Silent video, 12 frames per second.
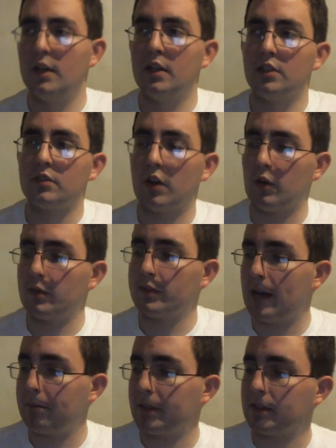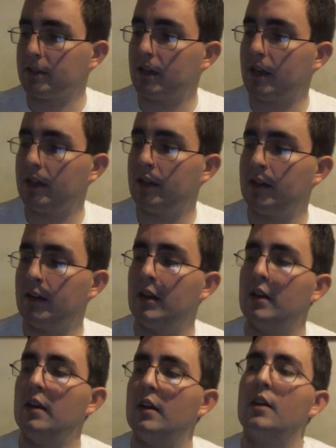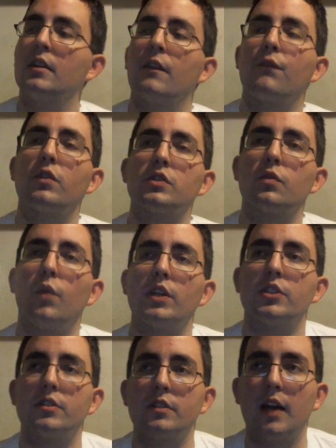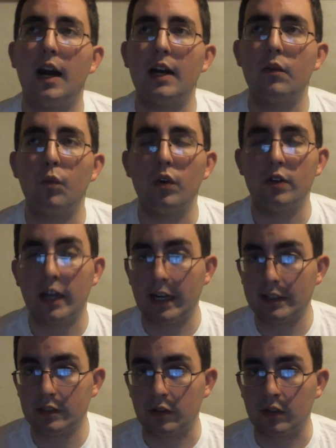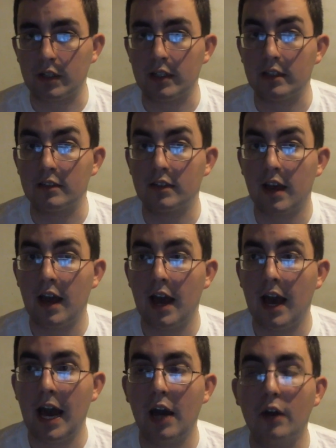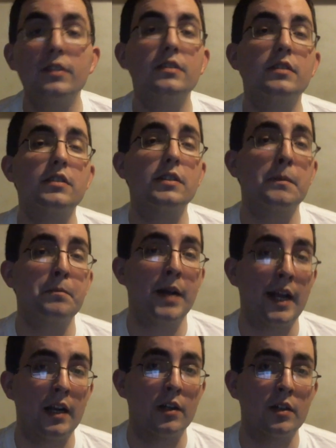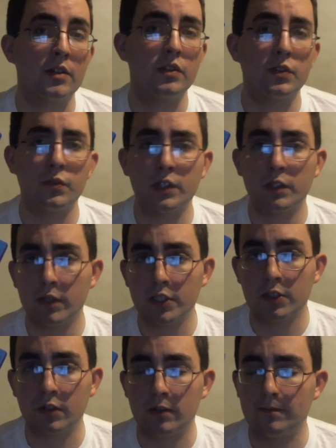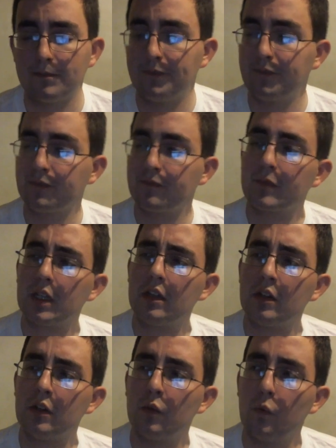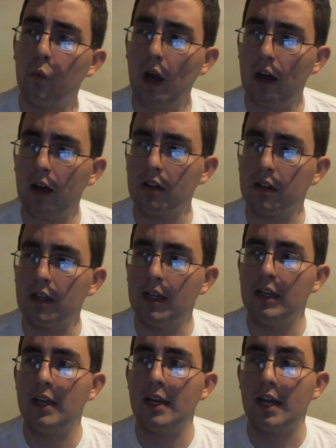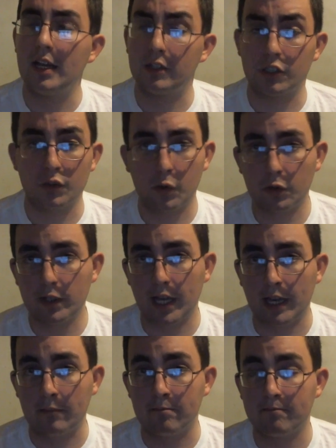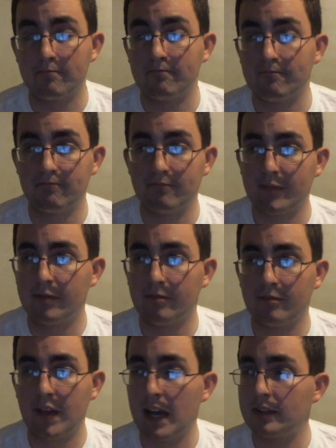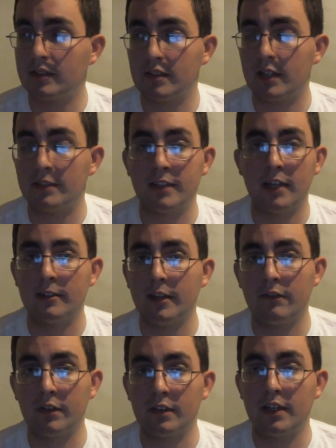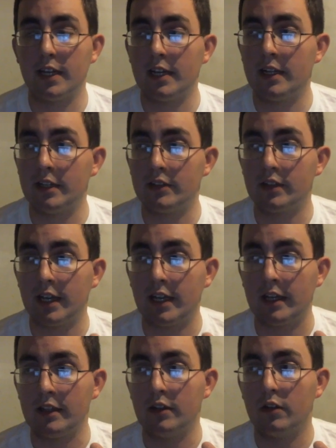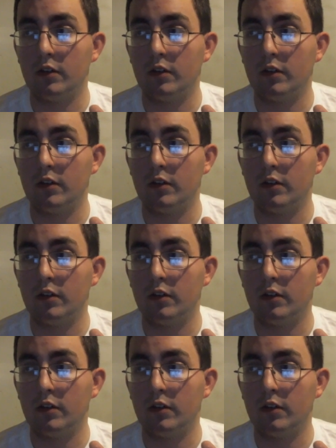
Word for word: So with that being said, the first question I will answer is how does this compare to the original? Well, it's a shorter game. That's a dead given. It is a